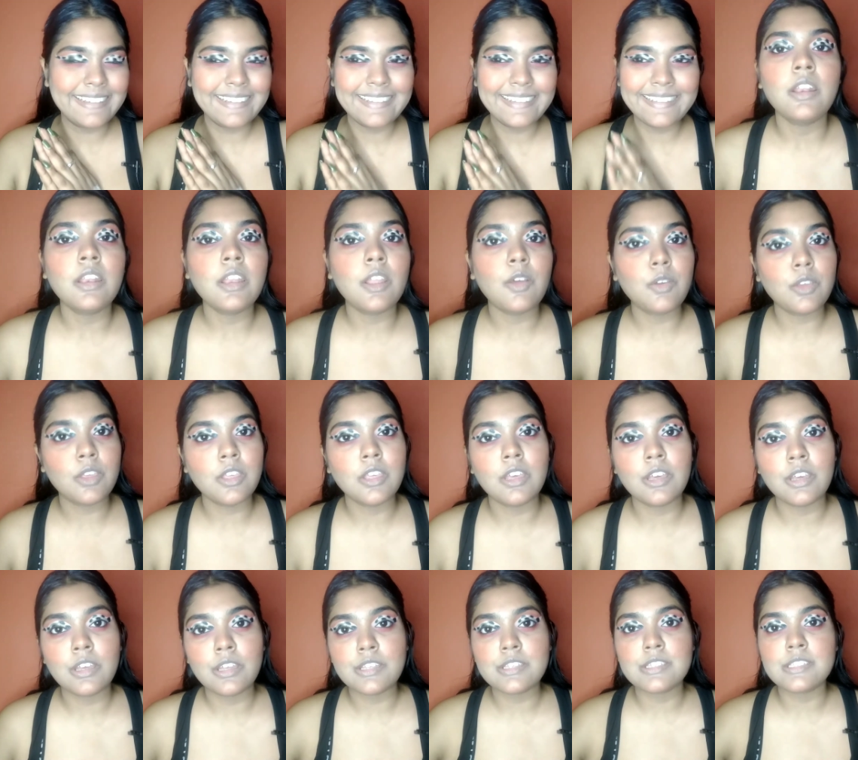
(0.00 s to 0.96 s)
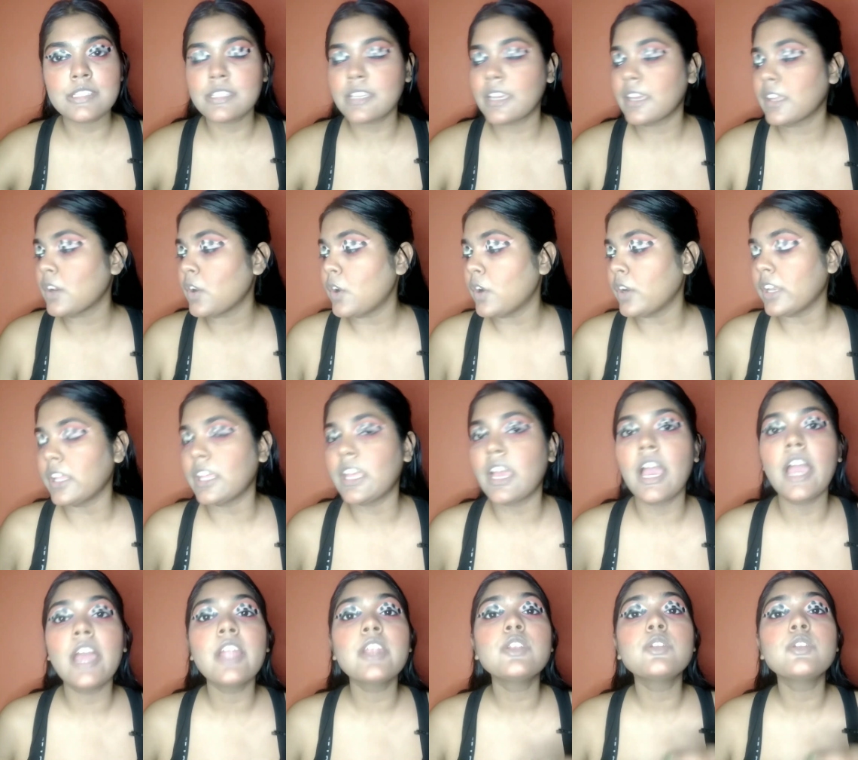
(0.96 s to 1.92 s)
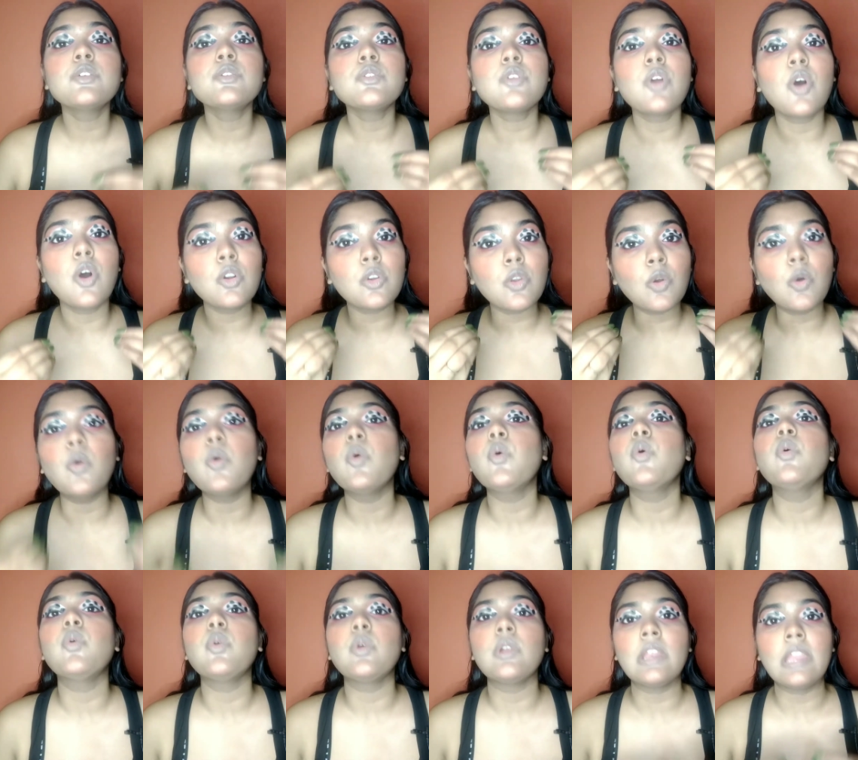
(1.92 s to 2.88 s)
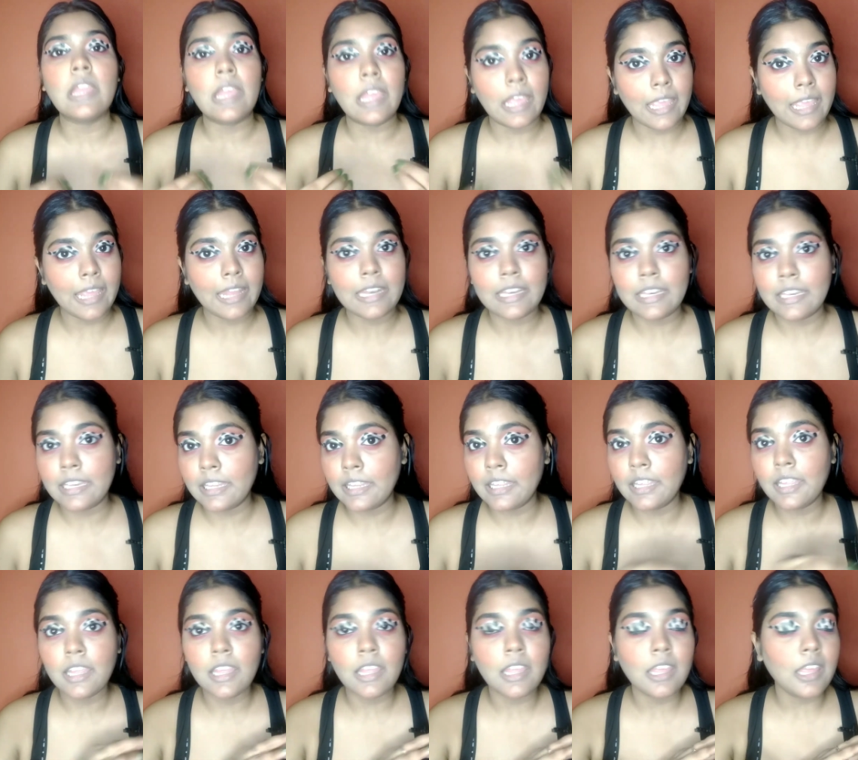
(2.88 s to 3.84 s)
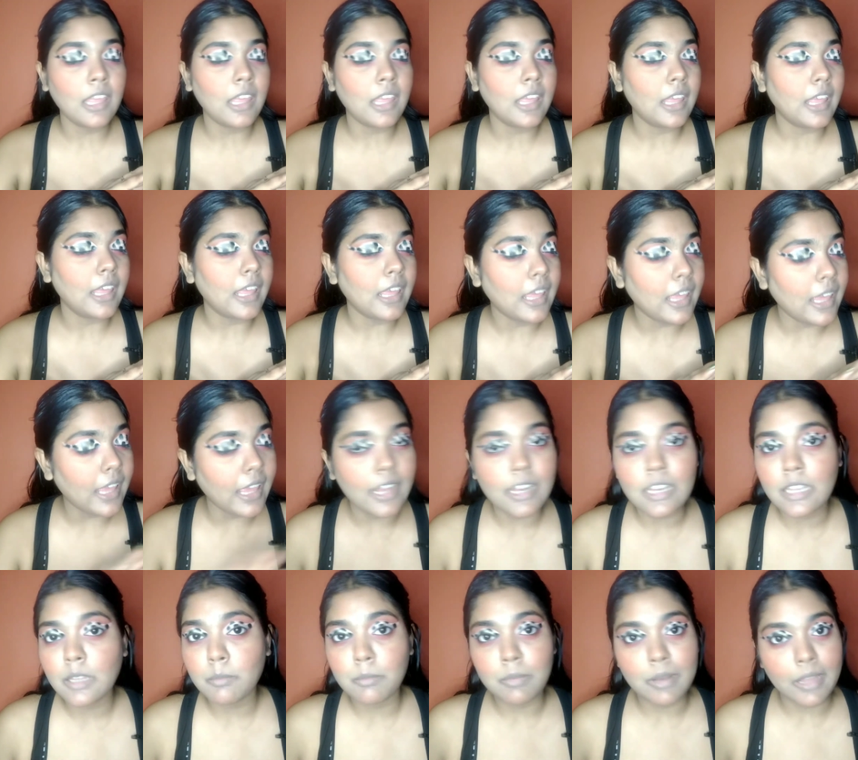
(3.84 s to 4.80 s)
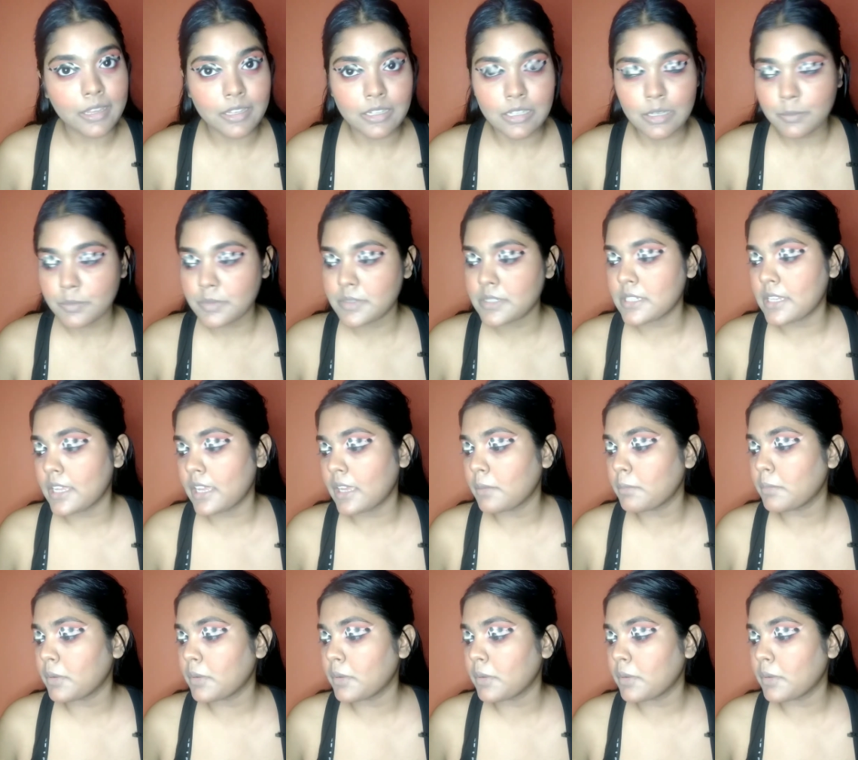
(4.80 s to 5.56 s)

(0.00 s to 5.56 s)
Now here is the irony. I do not own any black lipstick,